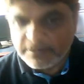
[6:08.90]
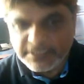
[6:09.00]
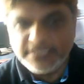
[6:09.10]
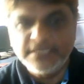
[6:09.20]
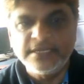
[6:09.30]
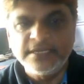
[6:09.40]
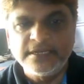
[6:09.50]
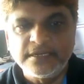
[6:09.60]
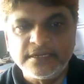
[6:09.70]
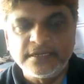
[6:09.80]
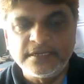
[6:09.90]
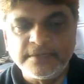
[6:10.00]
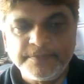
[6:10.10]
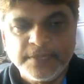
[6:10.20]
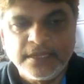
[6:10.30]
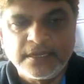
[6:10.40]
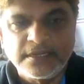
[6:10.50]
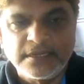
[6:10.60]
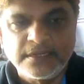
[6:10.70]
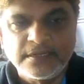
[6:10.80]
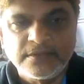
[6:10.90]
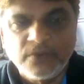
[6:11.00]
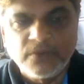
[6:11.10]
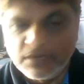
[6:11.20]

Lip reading: whole one. That is called as data abstraction. Okay.